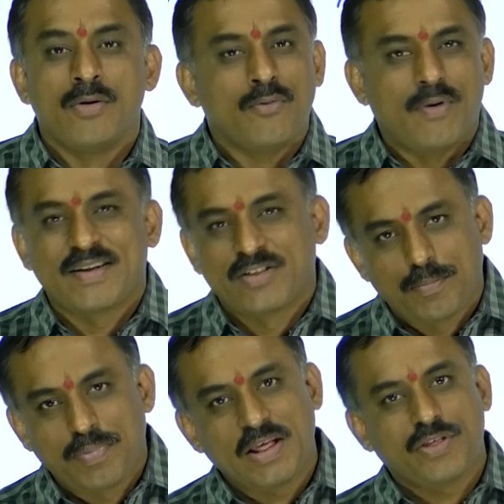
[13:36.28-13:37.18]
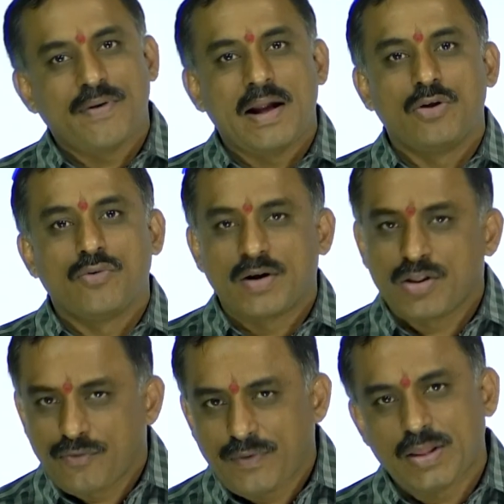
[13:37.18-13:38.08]
what is the place value, what
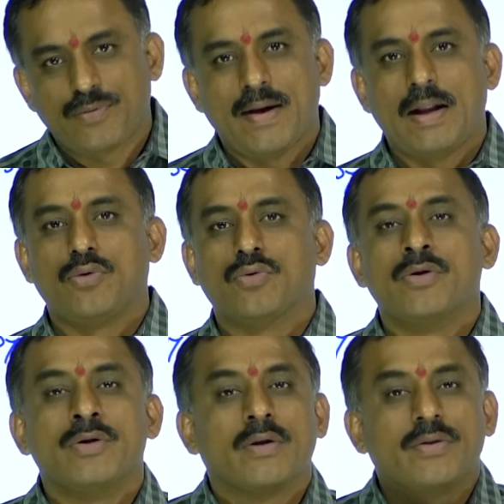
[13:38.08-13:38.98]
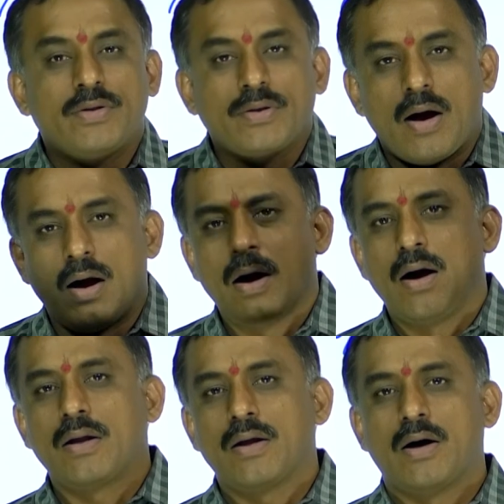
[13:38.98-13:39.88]
is the face value. These
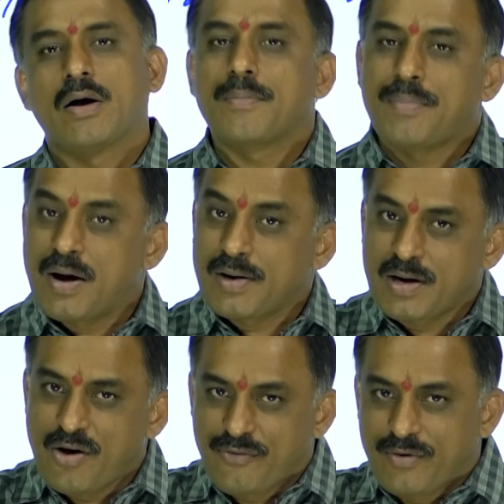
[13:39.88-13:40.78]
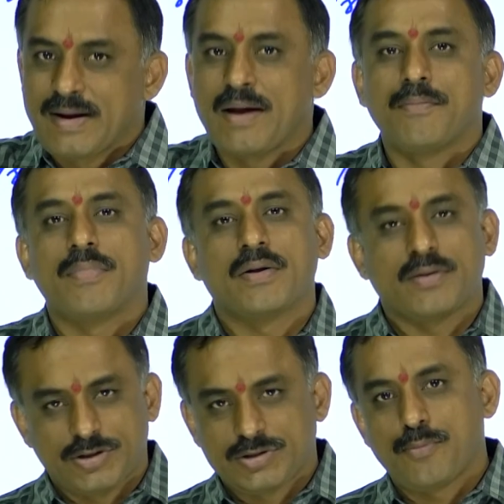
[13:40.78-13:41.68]
all are part of a number
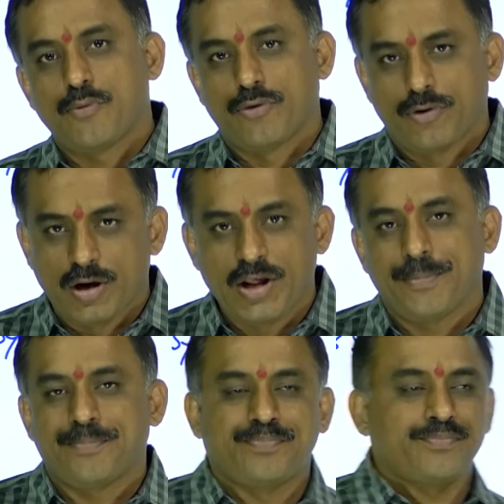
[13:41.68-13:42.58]
system only.